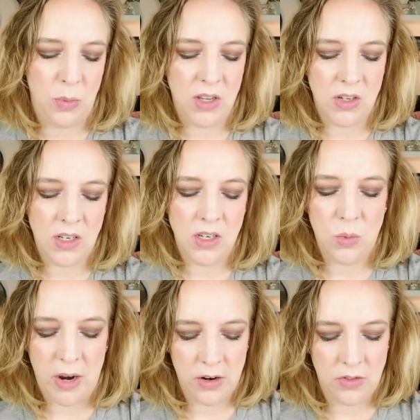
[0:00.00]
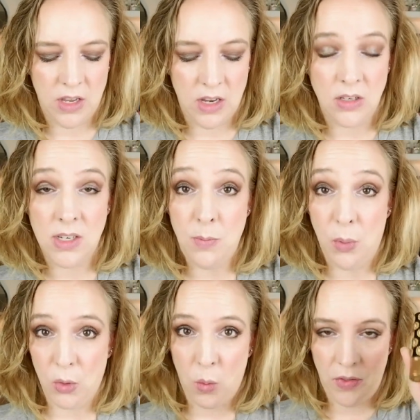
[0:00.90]
because I did wear the
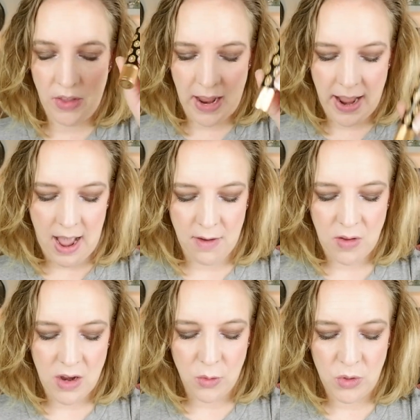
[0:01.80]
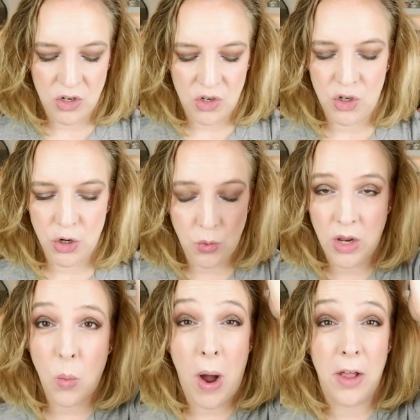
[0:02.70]
deeper one that I have here, which is
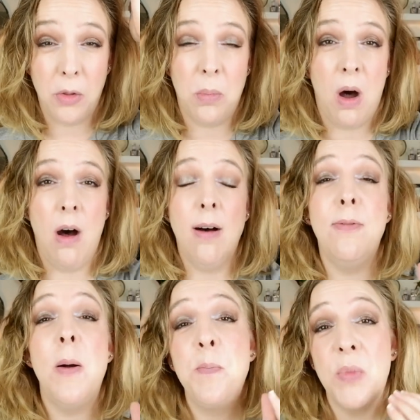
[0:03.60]
Jodi Wild Mauve.